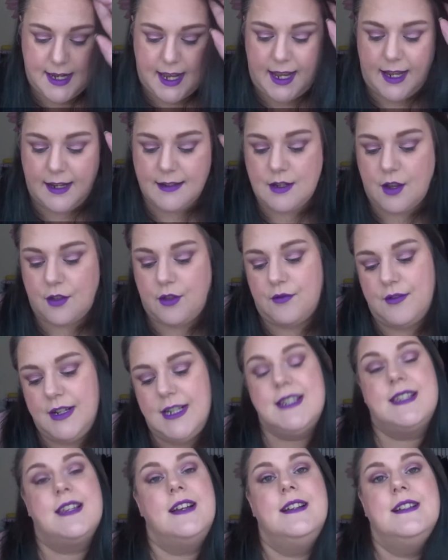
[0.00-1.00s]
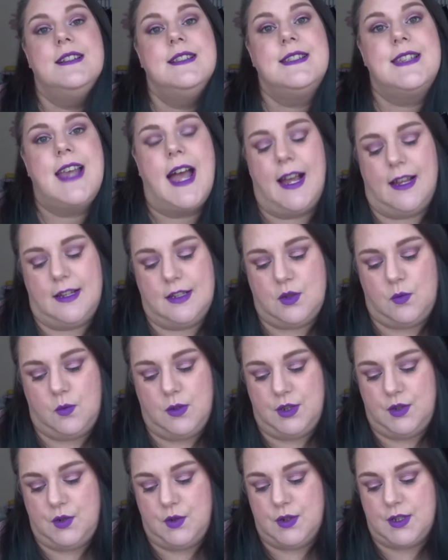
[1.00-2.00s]
had three sons and
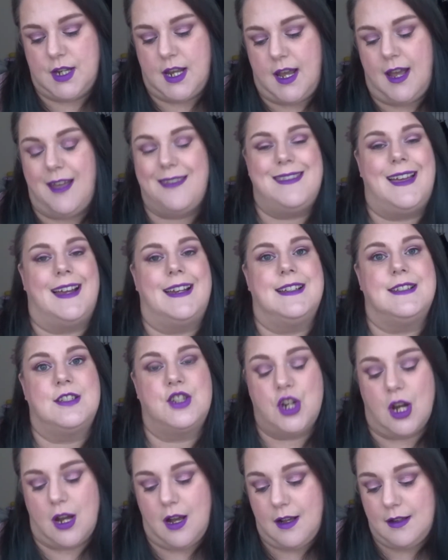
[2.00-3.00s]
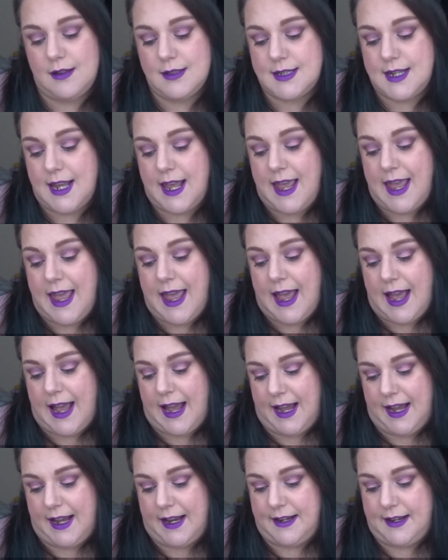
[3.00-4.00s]
one daughter, that is Charles,
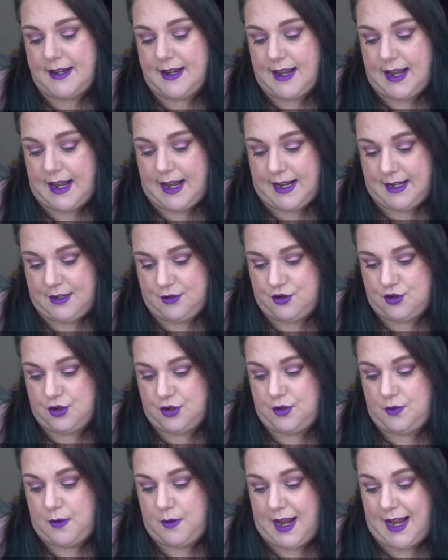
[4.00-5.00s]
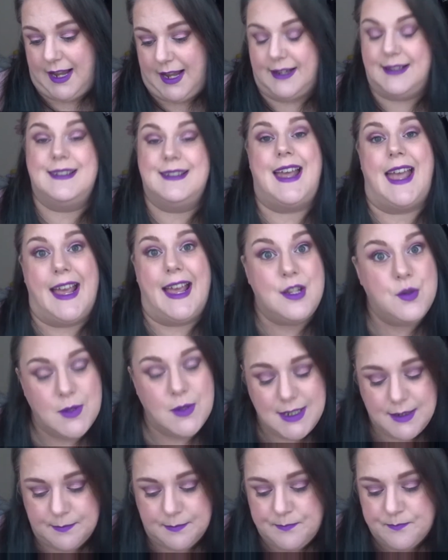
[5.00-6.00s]
Anne, Andrew and
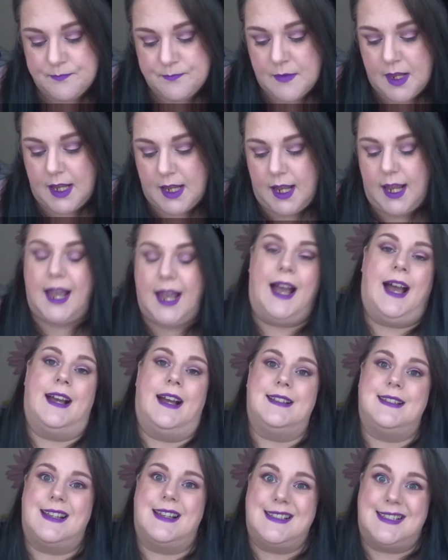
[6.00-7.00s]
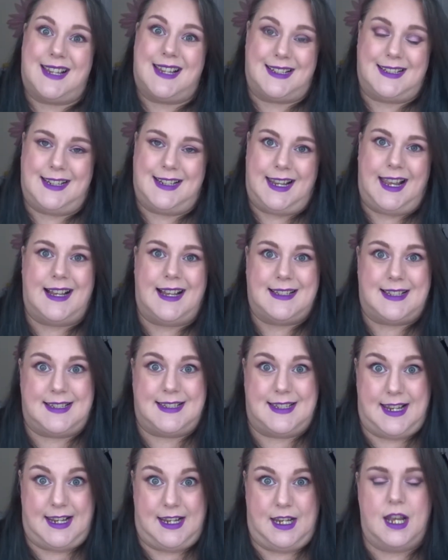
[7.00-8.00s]
Edward. And sadly, as I
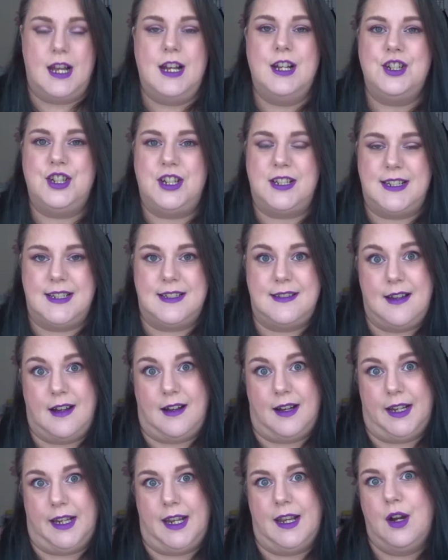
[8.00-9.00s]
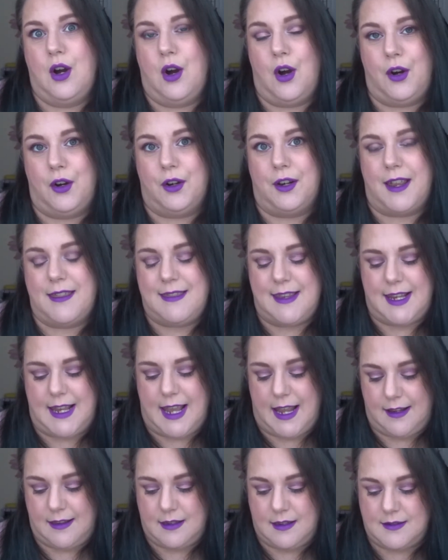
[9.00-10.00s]
say, she did die on the
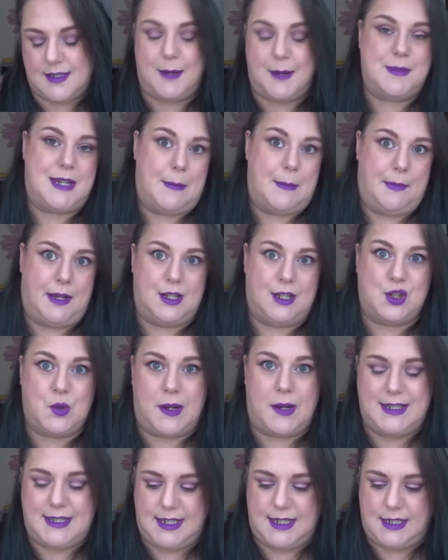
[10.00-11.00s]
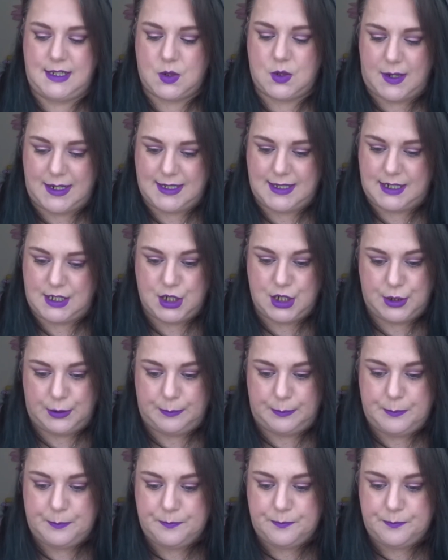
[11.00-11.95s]
8th of September 2022.